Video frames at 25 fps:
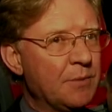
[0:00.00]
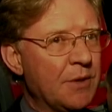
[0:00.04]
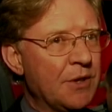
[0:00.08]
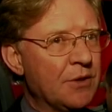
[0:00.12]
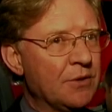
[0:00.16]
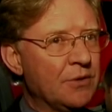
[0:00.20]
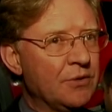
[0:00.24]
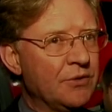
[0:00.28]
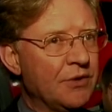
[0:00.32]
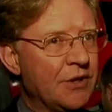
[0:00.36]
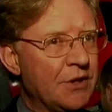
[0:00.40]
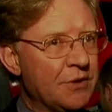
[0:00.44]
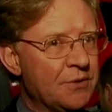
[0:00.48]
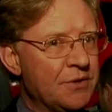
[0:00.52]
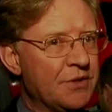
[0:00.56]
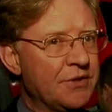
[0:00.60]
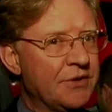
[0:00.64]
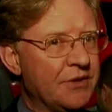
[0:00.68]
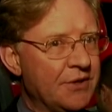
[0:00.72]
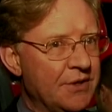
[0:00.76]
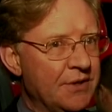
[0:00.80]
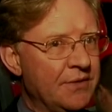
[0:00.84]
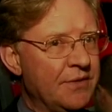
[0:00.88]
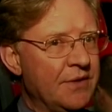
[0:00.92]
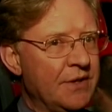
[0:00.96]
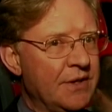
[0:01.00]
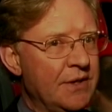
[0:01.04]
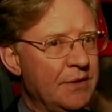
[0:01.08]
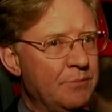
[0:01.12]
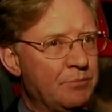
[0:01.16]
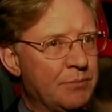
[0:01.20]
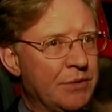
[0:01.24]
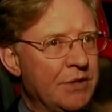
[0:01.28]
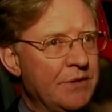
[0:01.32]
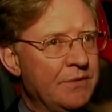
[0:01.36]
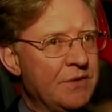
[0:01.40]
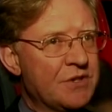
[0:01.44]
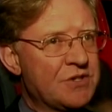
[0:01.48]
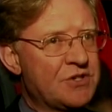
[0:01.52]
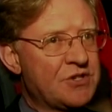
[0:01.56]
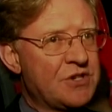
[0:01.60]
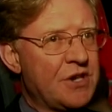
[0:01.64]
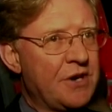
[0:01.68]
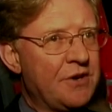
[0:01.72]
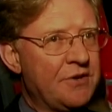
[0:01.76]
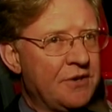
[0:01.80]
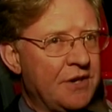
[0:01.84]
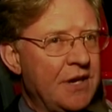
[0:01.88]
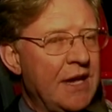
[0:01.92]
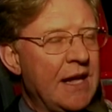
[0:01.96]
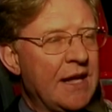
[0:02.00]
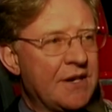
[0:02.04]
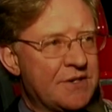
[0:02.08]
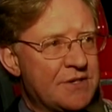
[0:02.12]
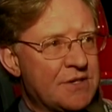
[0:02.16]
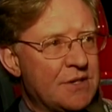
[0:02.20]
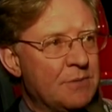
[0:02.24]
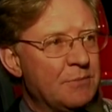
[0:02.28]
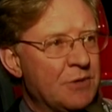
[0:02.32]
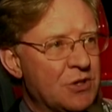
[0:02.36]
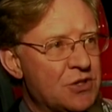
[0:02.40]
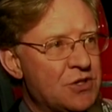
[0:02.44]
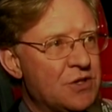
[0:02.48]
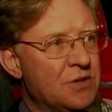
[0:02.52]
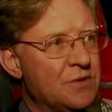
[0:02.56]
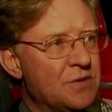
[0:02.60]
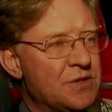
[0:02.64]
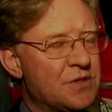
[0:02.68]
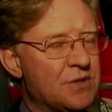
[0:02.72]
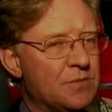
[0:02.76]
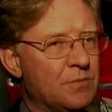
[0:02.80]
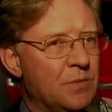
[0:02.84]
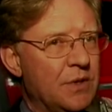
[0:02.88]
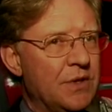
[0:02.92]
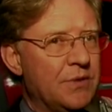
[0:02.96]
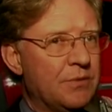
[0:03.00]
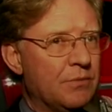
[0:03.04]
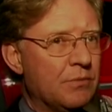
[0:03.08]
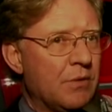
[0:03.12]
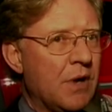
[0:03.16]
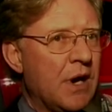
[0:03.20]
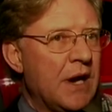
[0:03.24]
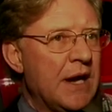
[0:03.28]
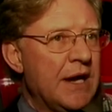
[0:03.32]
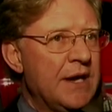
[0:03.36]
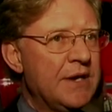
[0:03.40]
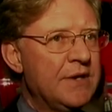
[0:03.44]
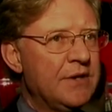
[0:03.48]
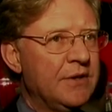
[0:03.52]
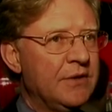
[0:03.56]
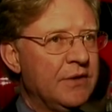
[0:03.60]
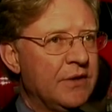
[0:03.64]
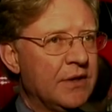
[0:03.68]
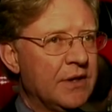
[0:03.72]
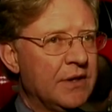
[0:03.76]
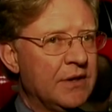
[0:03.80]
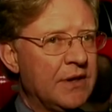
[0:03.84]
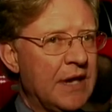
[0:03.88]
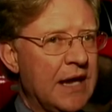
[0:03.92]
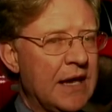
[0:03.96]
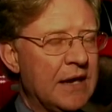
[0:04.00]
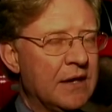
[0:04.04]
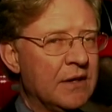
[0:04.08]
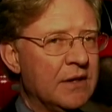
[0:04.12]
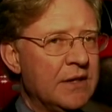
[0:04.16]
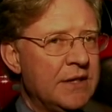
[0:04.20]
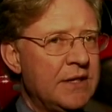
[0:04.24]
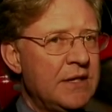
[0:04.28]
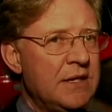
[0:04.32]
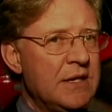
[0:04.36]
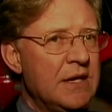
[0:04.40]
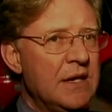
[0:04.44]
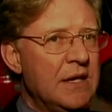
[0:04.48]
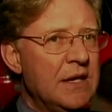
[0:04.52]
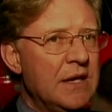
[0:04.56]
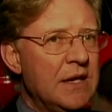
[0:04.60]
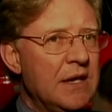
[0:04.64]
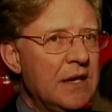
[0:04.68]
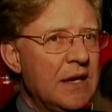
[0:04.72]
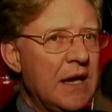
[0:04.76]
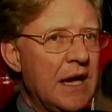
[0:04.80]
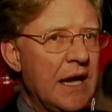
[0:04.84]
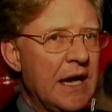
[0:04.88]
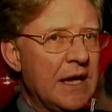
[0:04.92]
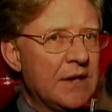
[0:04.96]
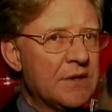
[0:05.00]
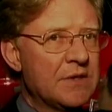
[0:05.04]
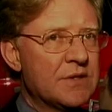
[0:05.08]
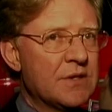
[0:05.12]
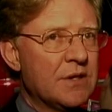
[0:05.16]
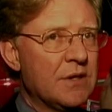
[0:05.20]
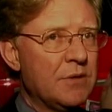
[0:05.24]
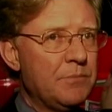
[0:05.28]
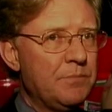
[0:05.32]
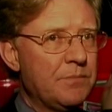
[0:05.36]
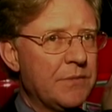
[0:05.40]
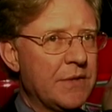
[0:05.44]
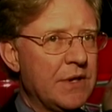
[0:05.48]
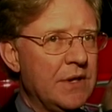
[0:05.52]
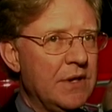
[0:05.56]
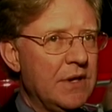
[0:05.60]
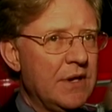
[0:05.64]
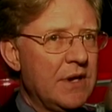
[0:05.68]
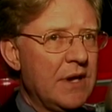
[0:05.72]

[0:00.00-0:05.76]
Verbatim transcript: We all know that the, the previous Cherokee had some issues with ride and, and handling, and, um,